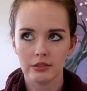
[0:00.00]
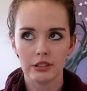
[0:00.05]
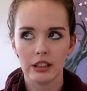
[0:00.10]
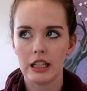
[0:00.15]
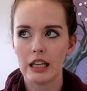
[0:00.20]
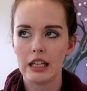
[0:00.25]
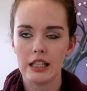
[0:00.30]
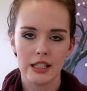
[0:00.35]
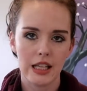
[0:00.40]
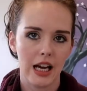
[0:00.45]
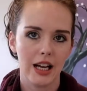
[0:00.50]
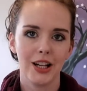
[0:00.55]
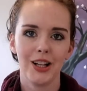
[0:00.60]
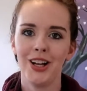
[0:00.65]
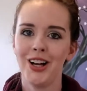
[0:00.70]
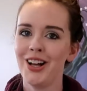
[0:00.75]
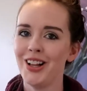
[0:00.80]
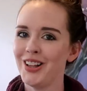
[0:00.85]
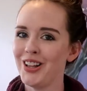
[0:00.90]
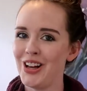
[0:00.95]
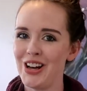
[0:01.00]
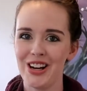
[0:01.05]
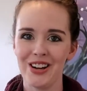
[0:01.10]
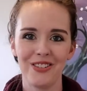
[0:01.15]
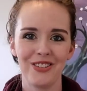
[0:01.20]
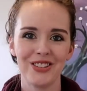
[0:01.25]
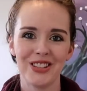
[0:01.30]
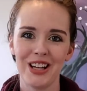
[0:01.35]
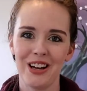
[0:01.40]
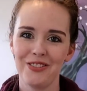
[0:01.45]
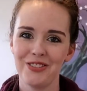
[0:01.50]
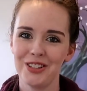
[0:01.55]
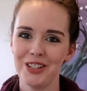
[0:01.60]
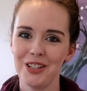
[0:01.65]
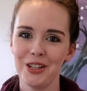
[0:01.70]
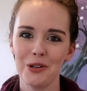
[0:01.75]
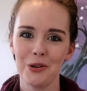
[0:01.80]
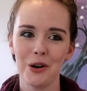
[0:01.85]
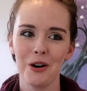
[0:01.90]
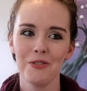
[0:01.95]
he's got a lot of stuff to
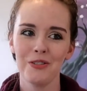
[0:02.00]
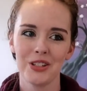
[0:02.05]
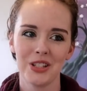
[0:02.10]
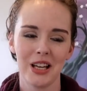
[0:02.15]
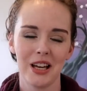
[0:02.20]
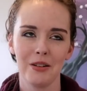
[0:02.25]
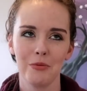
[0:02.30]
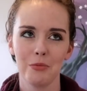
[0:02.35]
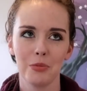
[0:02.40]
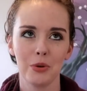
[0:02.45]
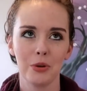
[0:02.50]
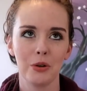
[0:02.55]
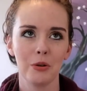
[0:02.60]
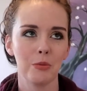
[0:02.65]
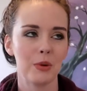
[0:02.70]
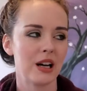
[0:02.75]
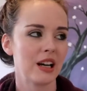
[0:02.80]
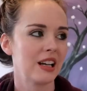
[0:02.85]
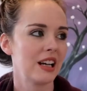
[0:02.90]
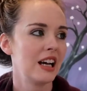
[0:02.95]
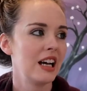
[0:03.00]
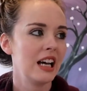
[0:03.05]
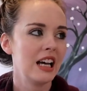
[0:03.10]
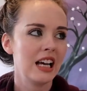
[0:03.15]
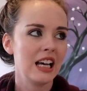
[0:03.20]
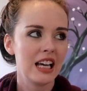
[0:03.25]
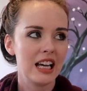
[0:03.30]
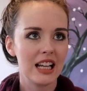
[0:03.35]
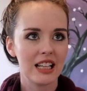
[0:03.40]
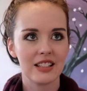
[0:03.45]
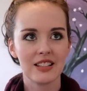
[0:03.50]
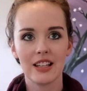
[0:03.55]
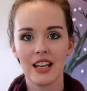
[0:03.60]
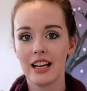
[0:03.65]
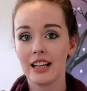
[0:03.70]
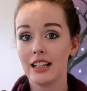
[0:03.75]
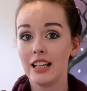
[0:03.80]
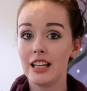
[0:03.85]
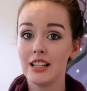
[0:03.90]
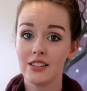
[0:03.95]
do all of a sudden, poor Mick. It's
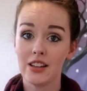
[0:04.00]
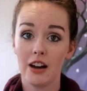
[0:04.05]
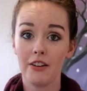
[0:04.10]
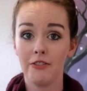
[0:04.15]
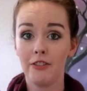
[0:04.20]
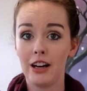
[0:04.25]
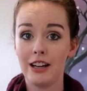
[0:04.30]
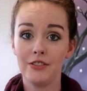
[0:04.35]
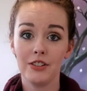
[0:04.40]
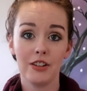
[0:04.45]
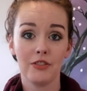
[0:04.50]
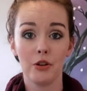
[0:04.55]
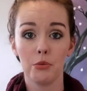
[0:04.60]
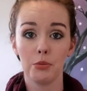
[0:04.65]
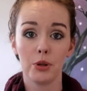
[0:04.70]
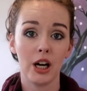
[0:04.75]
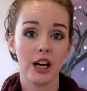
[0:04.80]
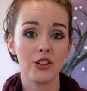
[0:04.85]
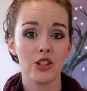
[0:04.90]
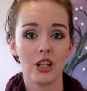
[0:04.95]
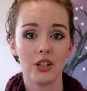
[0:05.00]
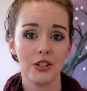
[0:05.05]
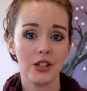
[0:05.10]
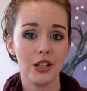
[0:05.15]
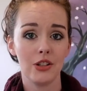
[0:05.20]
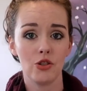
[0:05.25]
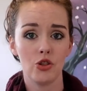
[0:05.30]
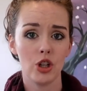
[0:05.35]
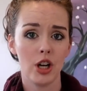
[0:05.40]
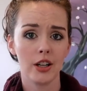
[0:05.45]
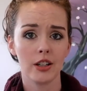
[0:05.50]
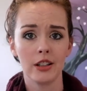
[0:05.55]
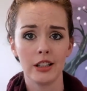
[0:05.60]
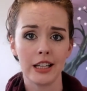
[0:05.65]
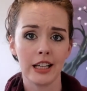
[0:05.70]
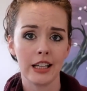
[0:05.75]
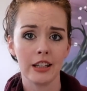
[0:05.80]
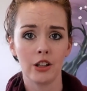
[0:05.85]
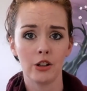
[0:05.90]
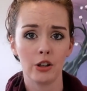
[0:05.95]
like he's got 5 different projects he's
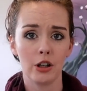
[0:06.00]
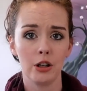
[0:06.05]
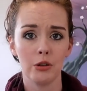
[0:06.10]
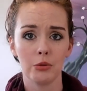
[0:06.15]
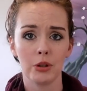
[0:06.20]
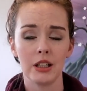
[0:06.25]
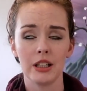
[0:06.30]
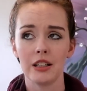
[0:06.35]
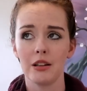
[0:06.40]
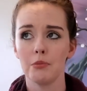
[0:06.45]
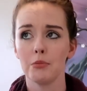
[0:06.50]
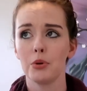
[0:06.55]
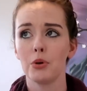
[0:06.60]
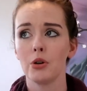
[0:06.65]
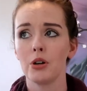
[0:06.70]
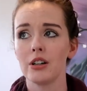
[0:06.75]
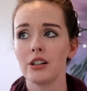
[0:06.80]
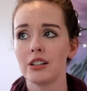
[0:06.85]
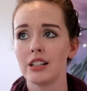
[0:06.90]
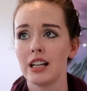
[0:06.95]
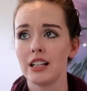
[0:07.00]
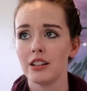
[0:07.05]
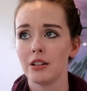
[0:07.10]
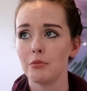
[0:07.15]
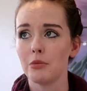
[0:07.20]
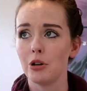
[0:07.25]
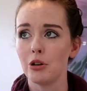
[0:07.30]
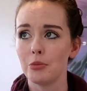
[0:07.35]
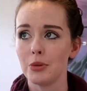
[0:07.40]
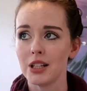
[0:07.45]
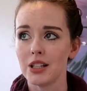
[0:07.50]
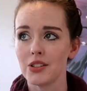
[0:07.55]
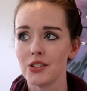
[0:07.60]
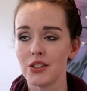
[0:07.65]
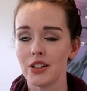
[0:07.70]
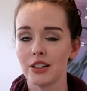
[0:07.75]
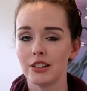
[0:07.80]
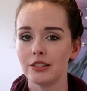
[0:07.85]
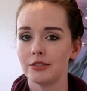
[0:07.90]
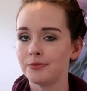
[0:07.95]
juggling and they're all really important at the moment.
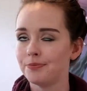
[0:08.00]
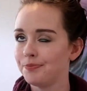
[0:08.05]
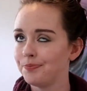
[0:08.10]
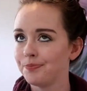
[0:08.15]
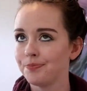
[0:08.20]
So